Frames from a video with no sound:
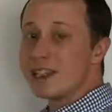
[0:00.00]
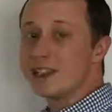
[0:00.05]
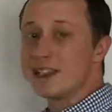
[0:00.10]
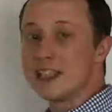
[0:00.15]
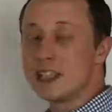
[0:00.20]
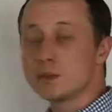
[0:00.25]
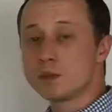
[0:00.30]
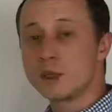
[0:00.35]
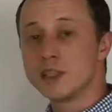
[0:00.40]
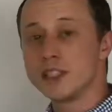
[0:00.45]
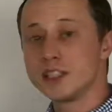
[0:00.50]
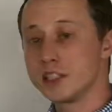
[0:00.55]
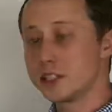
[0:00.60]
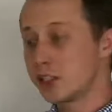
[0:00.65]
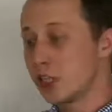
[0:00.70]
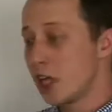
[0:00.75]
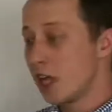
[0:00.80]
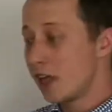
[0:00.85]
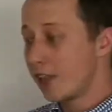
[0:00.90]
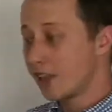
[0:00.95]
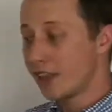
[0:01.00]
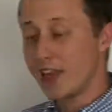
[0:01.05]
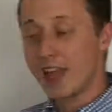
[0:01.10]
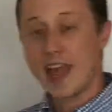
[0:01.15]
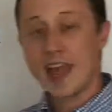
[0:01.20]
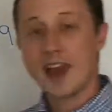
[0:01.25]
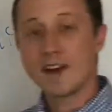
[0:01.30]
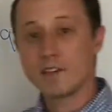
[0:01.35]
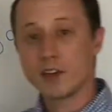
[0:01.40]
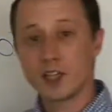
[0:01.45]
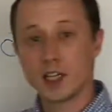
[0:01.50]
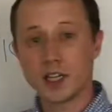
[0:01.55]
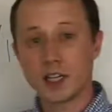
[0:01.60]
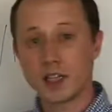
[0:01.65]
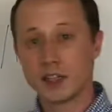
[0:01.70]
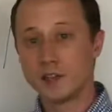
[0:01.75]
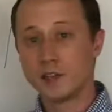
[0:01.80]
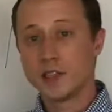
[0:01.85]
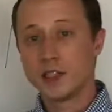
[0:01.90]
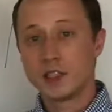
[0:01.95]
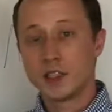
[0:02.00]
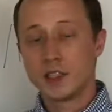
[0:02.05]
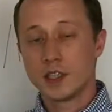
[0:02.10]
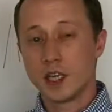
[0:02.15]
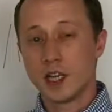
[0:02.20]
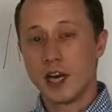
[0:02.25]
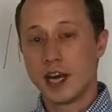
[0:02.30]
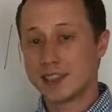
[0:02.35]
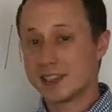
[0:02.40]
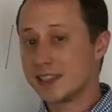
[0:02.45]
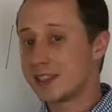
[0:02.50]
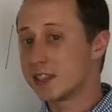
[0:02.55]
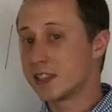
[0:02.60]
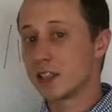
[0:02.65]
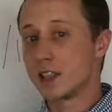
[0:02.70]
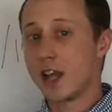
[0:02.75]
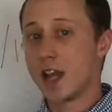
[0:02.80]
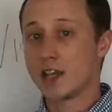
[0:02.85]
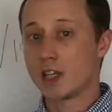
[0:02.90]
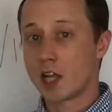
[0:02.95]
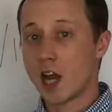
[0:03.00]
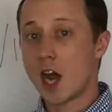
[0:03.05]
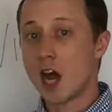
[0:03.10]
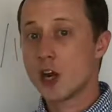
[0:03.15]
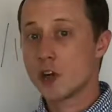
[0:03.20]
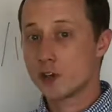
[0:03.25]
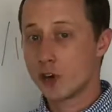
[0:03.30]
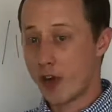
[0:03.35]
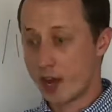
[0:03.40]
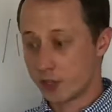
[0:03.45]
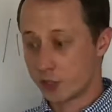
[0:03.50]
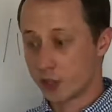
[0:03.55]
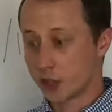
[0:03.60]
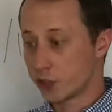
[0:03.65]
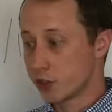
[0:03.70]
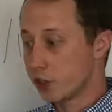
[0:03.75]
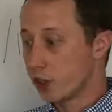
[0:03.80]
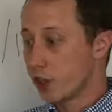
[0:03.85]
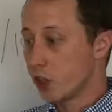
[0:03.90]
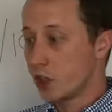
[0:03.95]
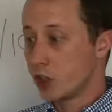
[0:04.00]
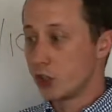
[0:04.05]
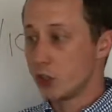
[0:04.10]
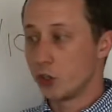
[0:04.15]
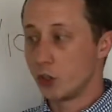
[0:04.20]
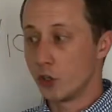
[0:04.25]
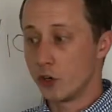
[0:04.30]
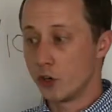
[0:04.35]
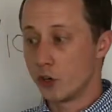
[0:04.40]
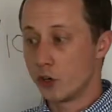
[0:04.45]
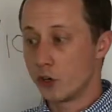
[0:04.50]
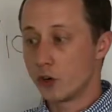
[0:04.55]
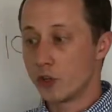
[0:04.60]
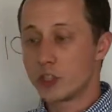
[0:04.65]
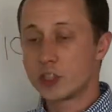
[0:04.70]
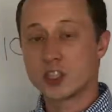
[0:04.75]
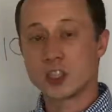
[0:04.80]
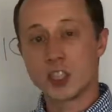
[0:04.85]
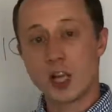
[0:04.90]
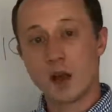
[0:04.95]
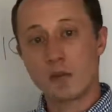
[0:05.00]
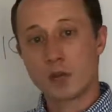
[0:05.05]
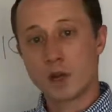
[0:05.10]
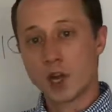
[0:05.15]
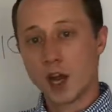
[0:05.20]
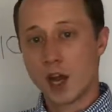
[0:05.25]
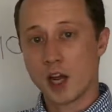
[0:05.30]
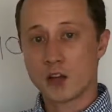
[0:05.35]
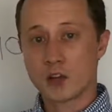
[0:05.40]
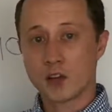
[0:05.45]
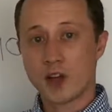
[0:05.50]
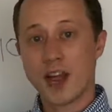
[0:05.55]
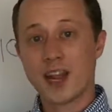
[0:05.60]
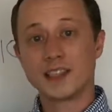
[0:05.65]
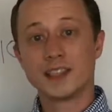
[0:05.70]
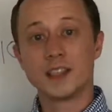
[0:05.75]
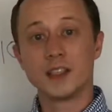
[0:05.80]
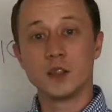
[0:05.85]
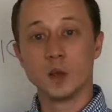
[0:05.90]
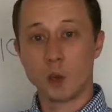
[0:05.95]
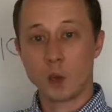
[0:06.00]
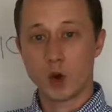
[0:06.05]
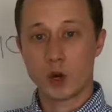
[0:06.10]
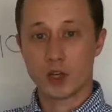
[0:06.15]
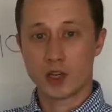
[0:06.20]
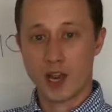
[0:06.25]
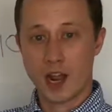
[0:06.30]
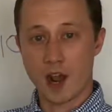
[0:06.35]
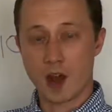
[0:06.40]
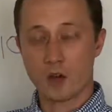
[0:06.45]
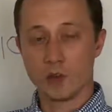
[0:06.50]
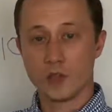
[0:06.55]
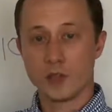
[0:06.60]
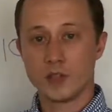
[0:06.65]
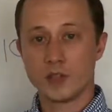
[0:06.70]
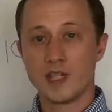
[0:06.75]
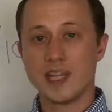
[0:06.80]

thinks because they have I see this a lot in contractors, you're subcontracting the work out.